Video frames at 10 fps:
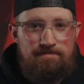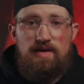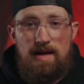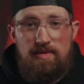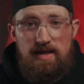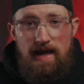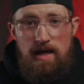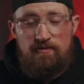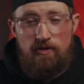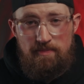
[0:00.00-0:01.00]
The name of the
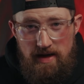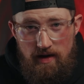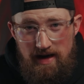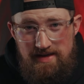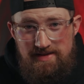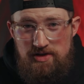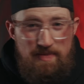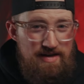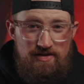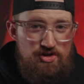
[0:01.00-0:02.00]
game for PRS is
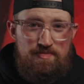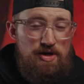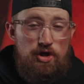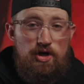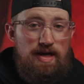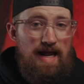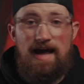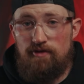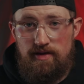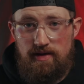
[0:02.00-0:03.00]
basically just being good at
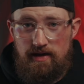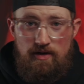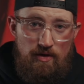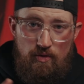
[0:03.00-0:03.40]
everything.